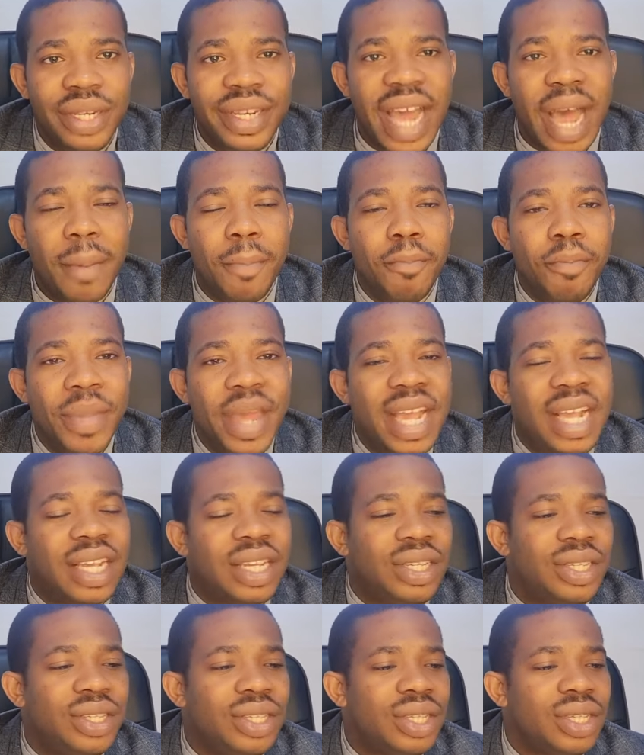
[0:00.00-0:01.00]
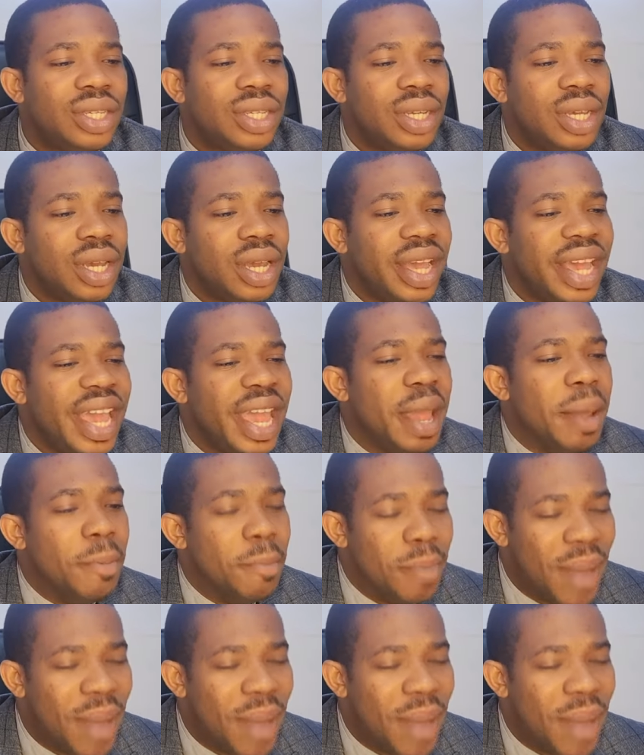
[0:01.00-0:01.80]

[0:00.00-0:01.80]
that makes a